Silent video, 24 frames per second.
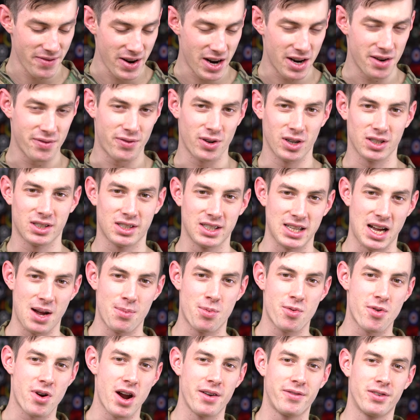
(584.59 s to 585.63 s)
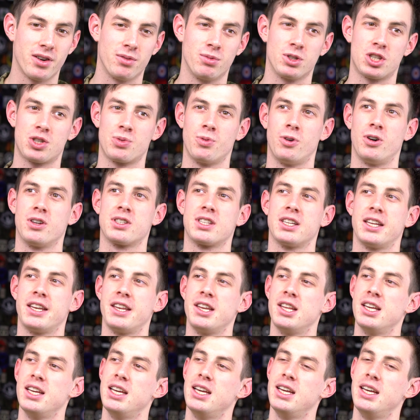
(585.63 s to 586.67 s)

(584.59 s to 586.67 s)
very first sniper rifle, which was an